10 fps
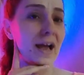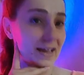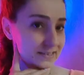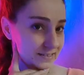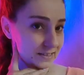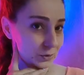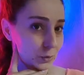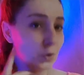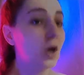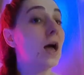I see
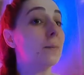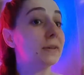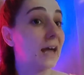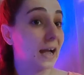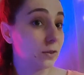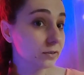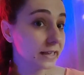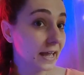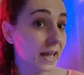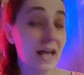you, but I don't
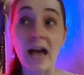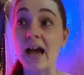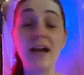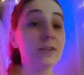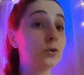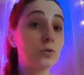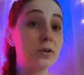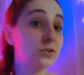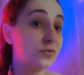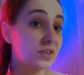care. I don't
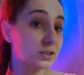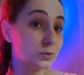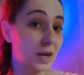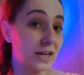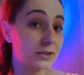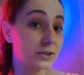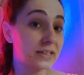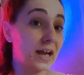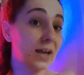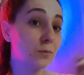want to feed you.
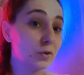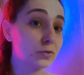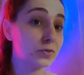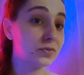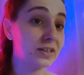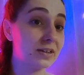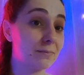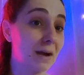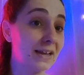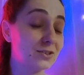Actually, I want to feed
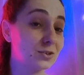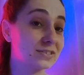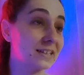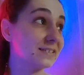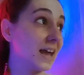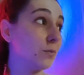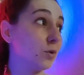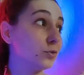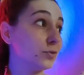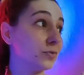my success. I
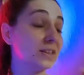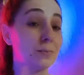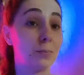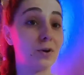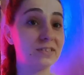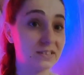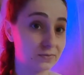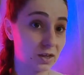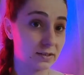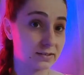want to feed positive
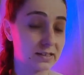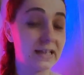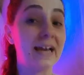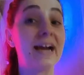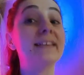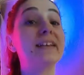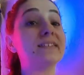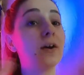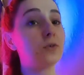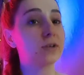thoughts. And
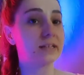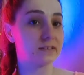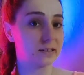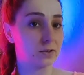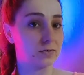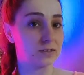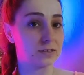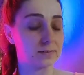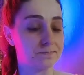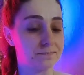that's how you get rid of it.